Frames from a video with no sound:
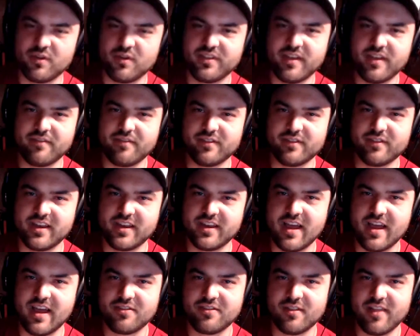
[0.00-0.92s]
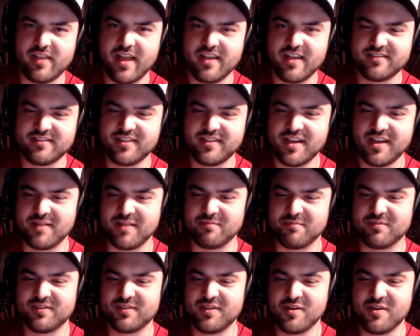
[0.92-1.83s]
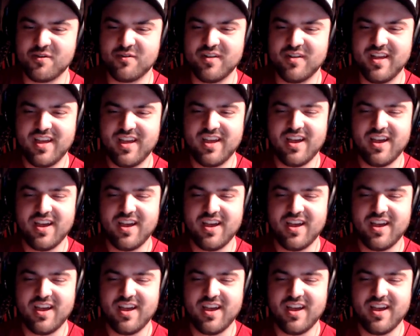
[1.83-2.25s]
definitely not the last time. So